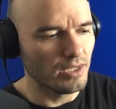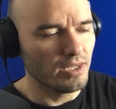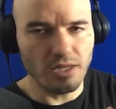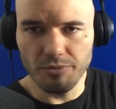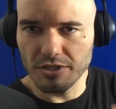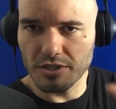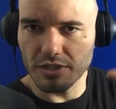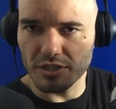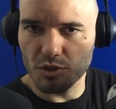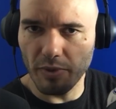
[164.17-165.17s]
That means the
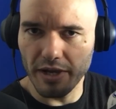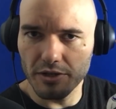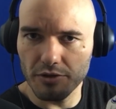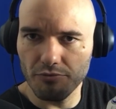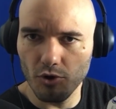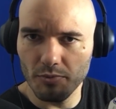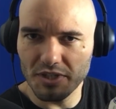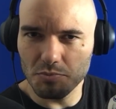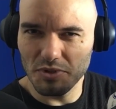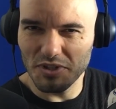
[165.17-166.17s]
expanded foam
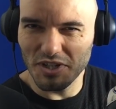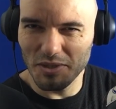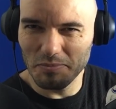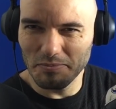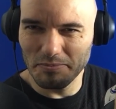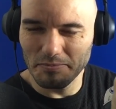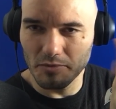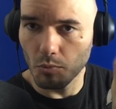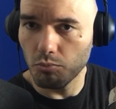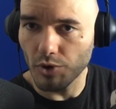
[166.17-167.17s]
has become
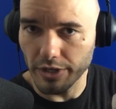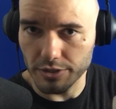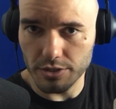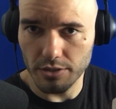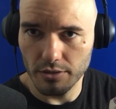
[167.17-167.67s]
compressed.